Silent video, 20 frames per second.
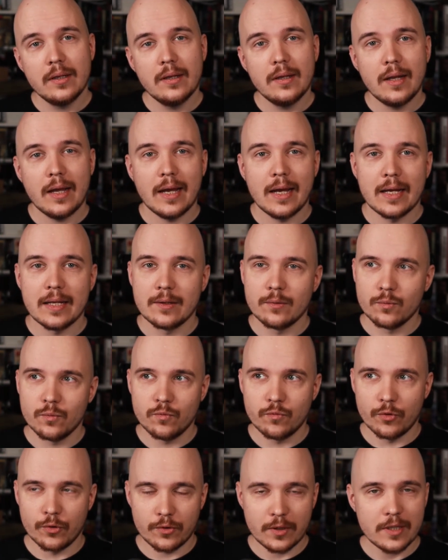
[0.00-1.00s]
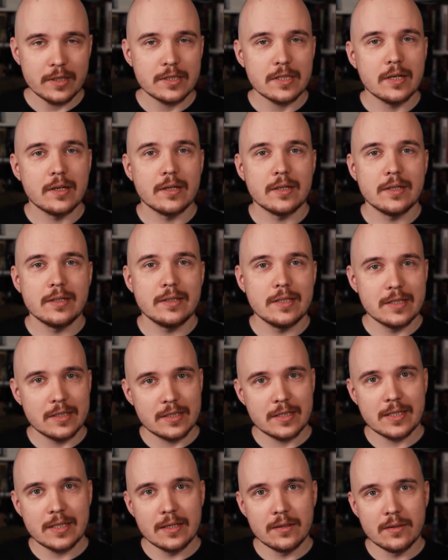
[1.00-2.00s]
And for this, I
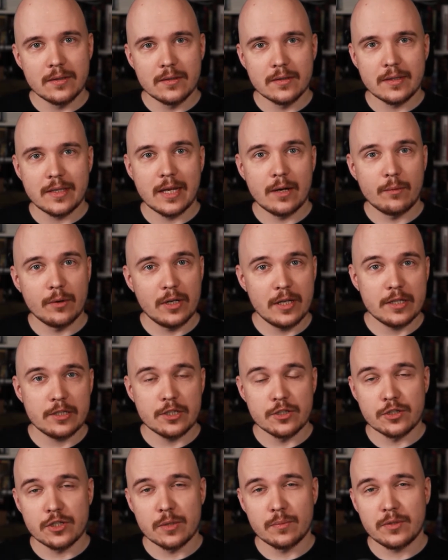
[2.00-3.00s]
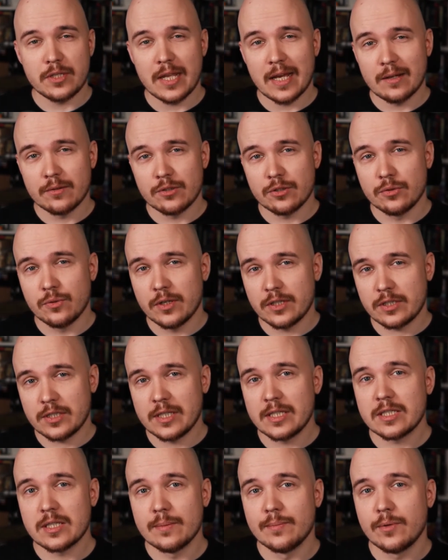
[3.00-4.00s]
distill their relationships down to a
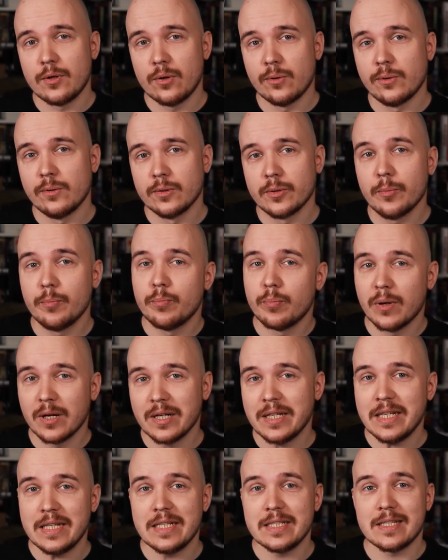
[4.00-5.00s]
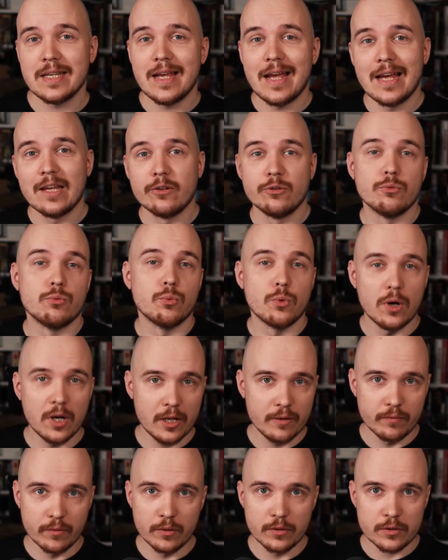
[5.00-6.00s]
system called buddies and
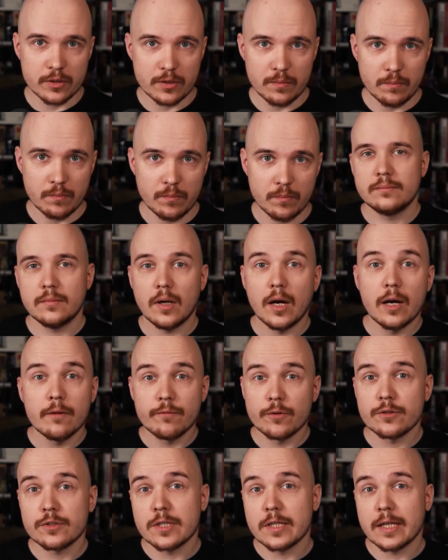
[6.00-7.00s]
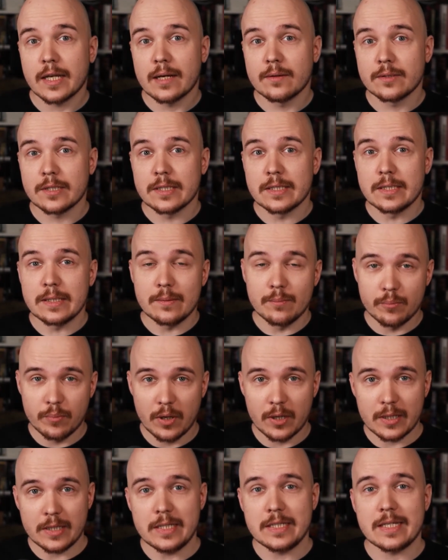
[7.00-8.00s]
rivals. I first encountered
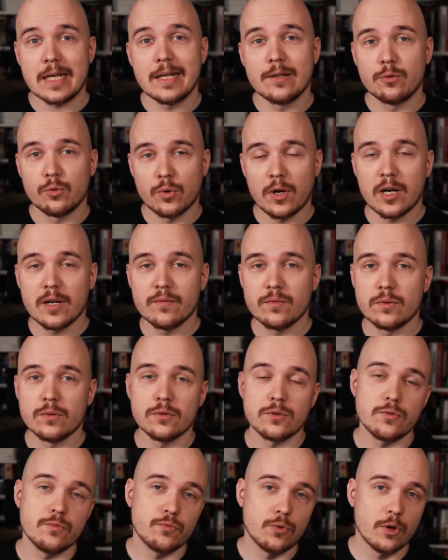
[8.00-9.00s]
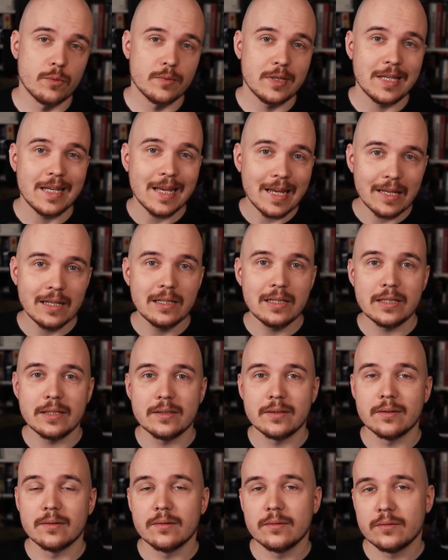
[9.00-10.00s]
buddies and rivals from the
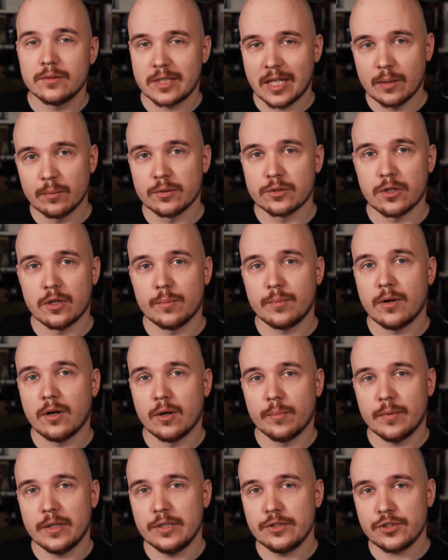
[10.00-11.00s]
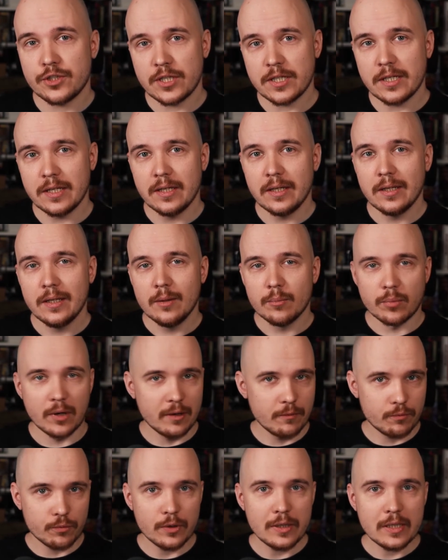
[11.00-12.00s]
Alien tabletop RPG by
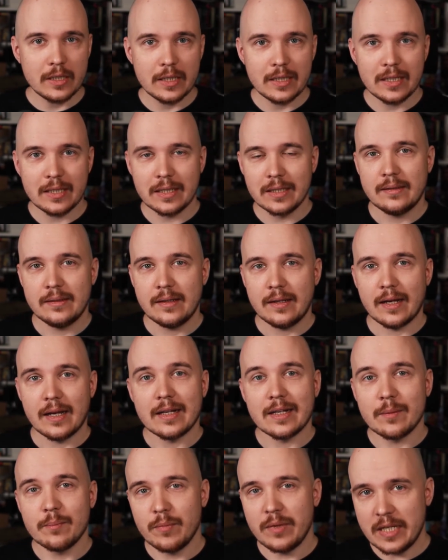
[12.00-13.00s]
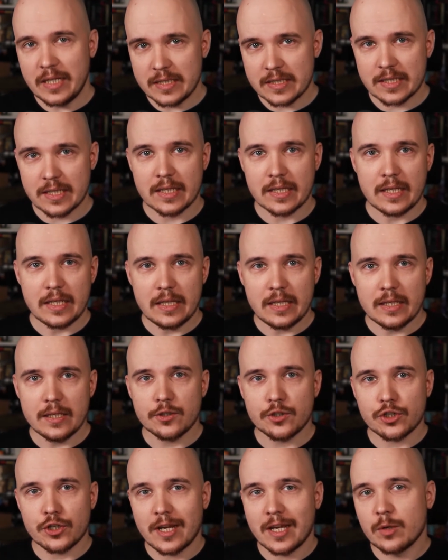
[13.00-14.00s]
Free League, and it means that
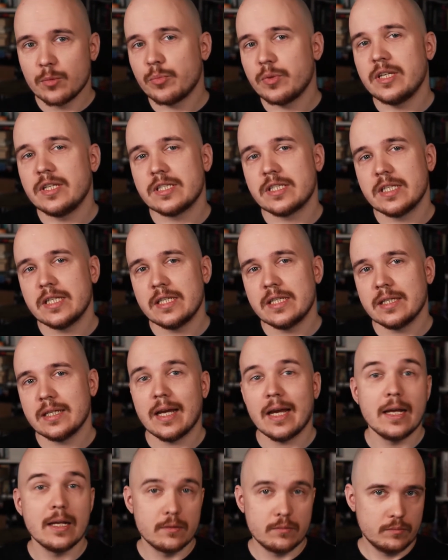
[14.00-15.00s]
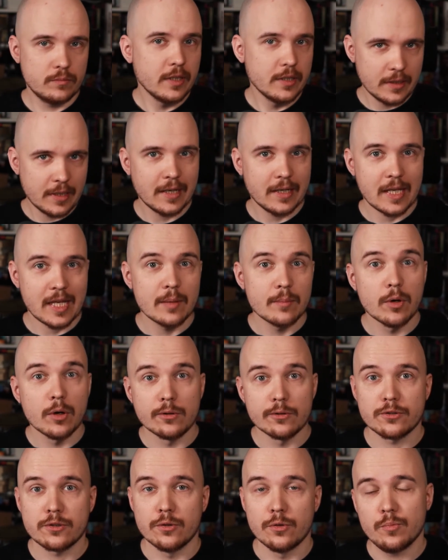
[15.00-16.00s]
each NPC, and in that game
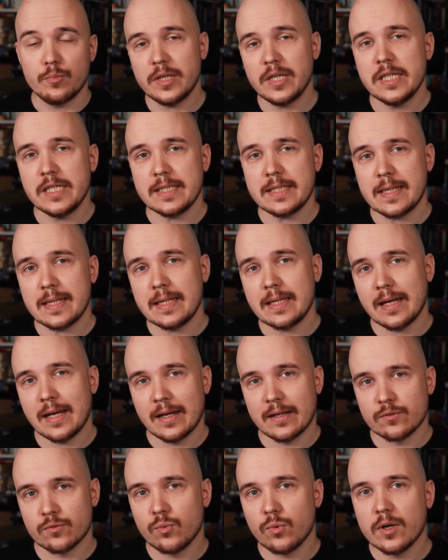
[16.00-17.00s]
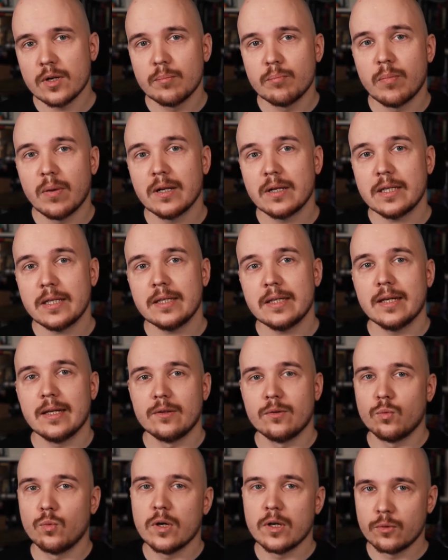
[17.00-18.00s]
also PC, has one buddy and
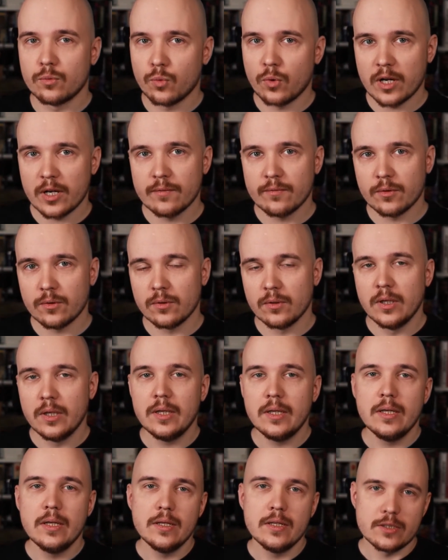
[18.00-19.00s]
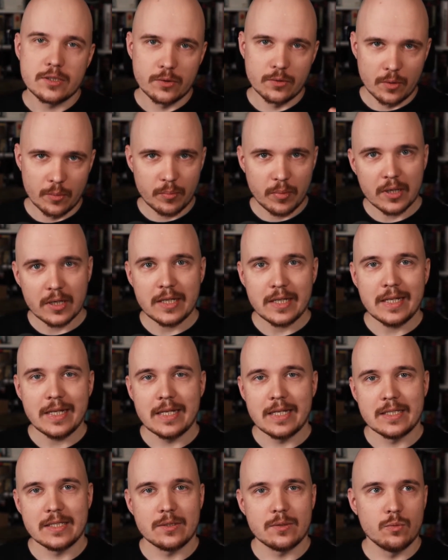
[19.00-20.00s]
one rival. So the buddy
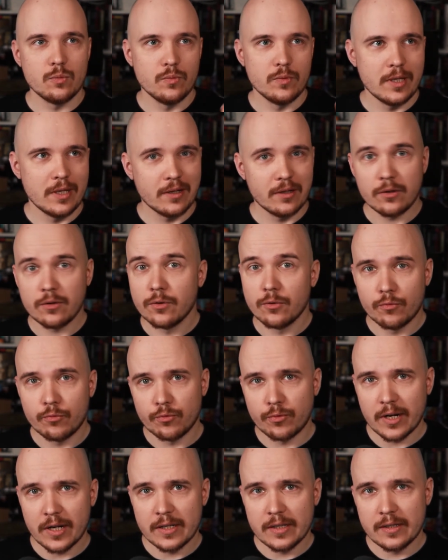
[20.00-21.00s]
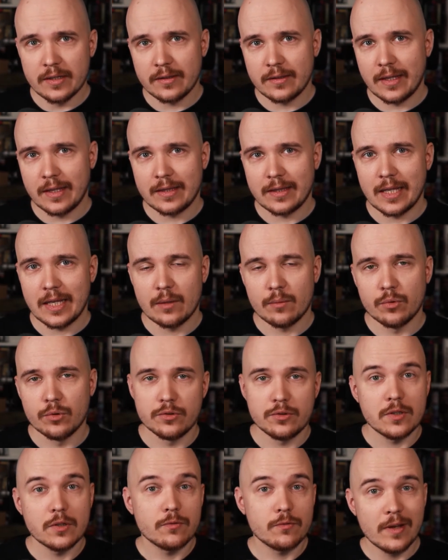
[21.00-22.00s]
is their good friend that they would
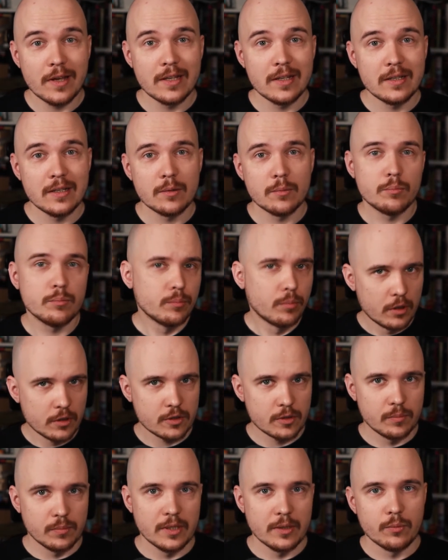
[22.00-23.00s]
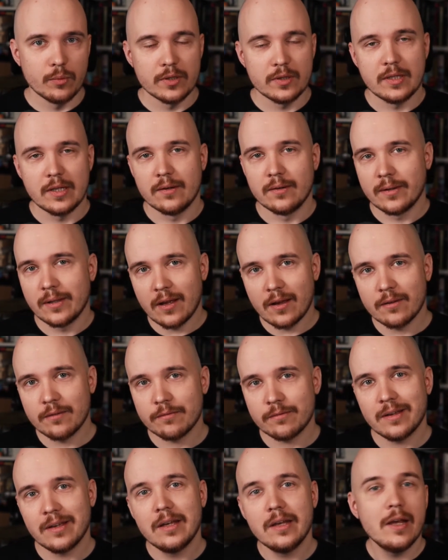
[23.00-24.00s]
defend, possibly with their
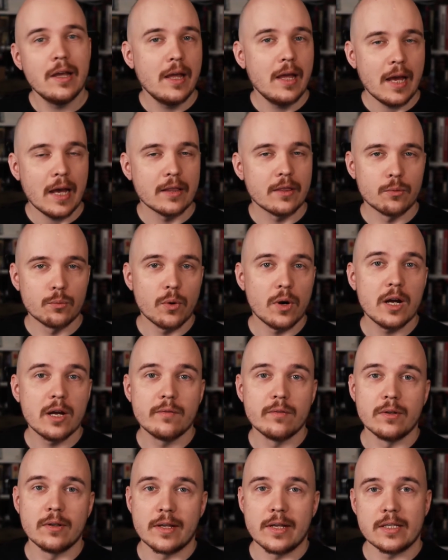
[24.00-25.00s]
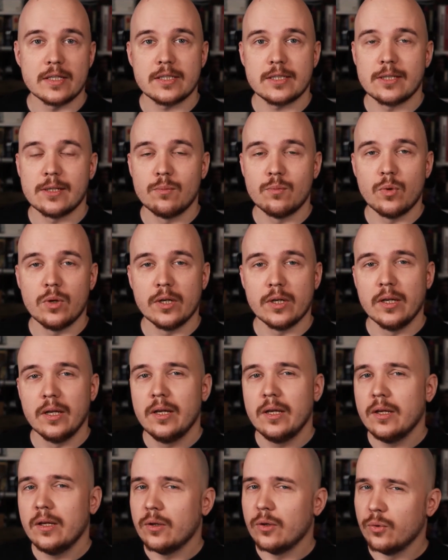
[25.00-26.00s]
life, and the rival is someone
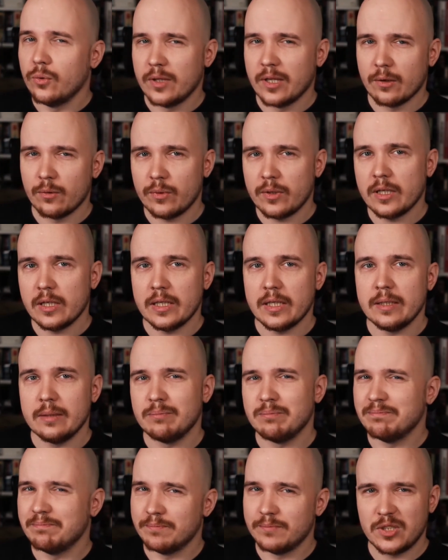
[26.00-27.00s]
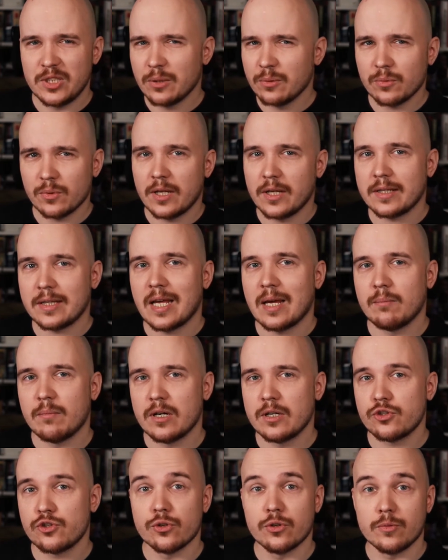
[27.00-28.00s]
who they really don't like that
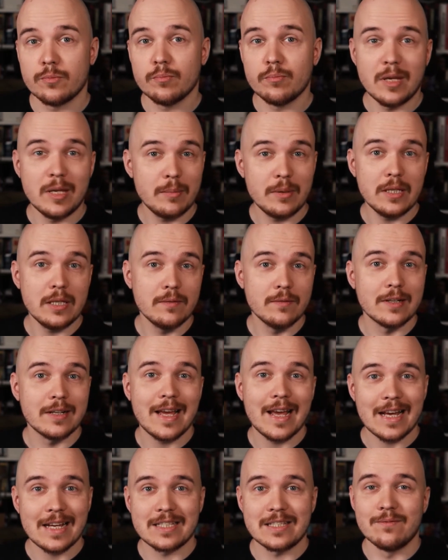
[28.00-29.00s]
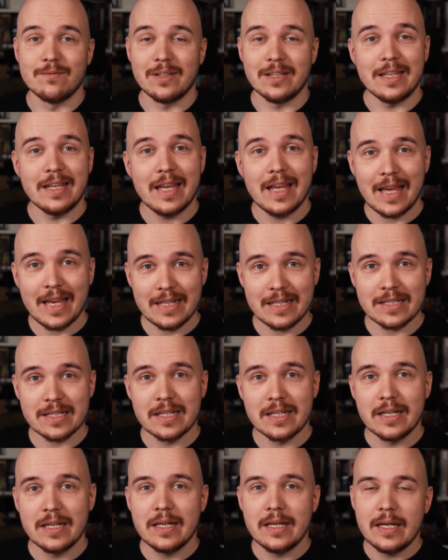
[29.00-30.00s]
much, or maybe even actively hate,
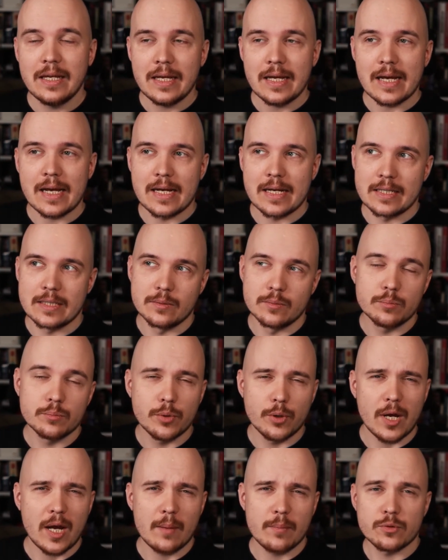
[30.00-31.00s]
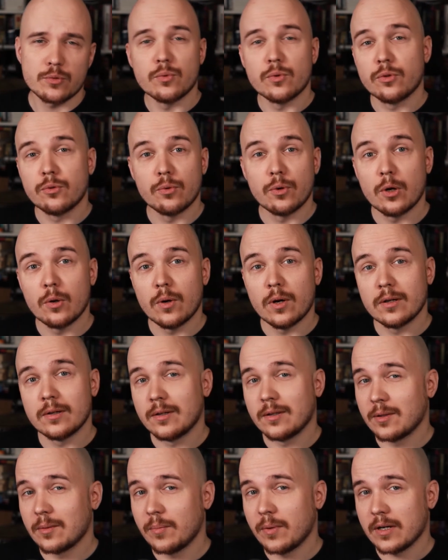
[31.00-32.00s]
and perhaps would throw under
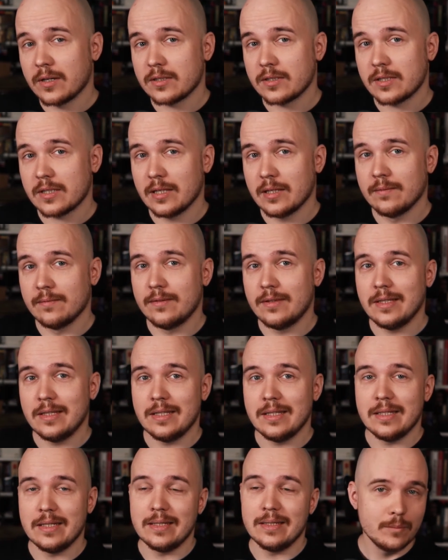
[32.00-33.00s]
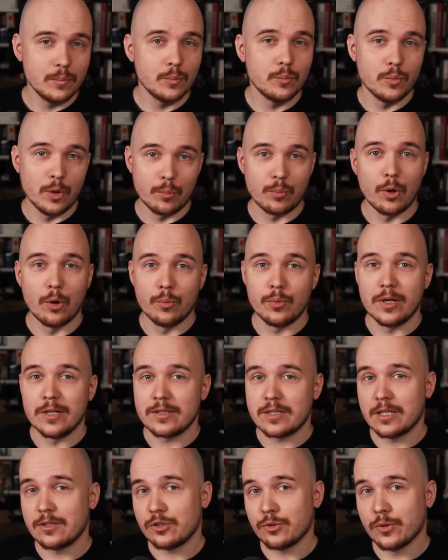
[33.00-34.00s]
the bus if the appropriate
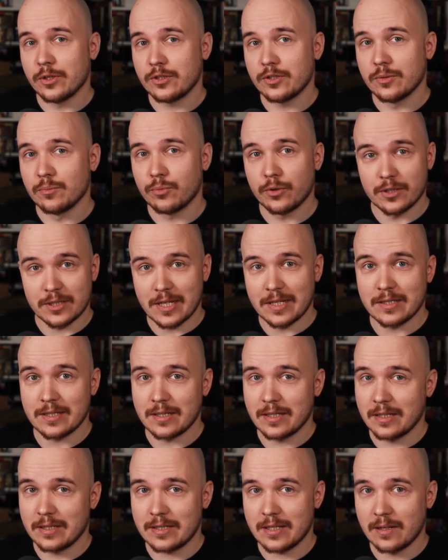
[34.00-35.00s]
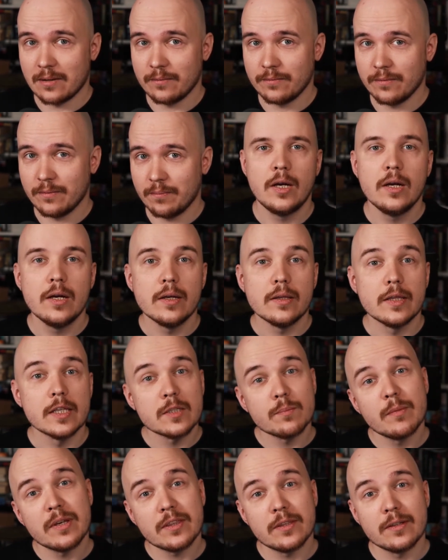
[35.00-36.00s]
situation presented itself. This
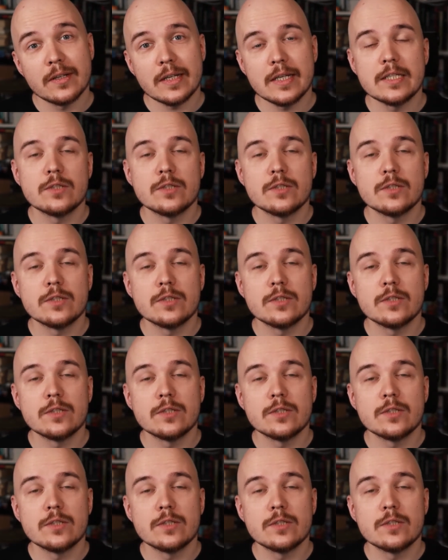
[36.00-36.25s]
method is